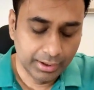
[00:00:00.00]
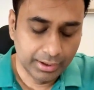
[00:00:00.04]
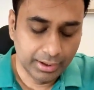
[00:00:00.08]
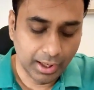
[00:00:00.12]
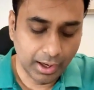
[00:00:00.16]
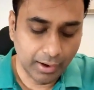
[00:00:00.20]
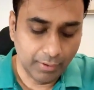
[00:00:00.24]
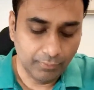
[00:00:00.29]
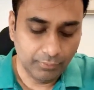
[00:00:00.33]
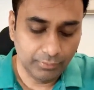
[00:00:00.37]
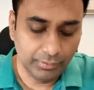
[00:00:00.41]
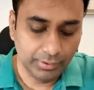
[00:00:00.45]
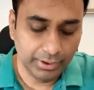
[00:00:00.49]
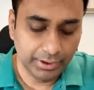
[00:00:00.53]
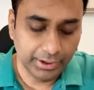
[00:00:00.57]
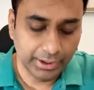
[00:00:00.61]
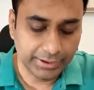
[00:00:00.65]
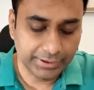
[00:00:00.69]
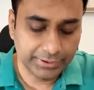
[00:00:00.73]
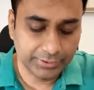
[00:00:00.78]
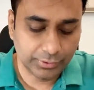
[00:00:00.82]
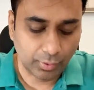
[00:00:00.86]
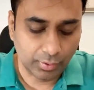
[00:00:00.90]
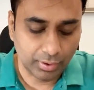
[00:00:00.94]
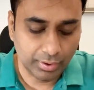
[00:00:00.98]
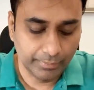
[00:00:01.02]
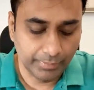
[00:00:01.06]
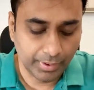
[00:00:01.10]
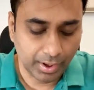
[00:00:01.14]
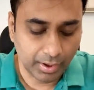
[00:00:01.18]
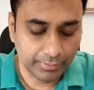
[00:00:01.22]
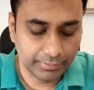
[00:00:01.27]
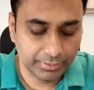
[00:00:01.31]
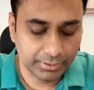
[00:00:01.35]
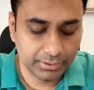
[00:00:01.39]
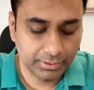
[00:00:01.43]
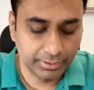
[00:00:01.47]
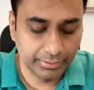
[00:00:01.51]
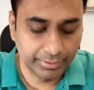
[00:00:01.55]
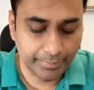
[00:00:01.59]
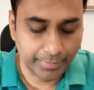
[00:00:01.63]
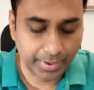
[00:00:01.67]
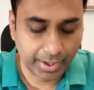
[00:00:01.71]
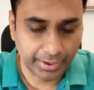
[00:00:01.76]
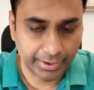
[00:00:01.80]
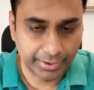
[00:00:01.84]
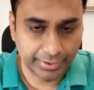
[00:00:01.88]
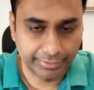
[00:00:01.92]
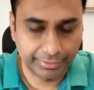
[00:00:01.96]
Now let's talk about the
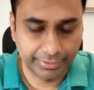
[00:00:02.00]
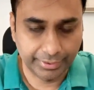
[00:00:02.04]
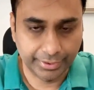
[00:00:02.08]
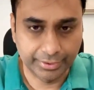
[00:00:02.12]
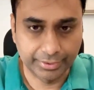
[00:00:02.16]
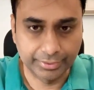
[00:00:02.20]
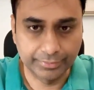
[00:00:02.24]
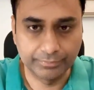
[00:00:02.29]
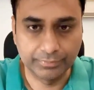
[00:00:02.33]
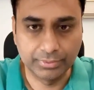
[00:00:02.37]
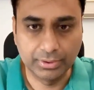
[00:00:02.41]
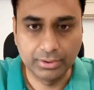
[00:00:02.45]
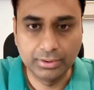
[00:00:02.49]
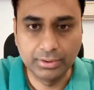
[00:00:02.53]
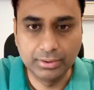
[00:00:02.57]
remainder theorem.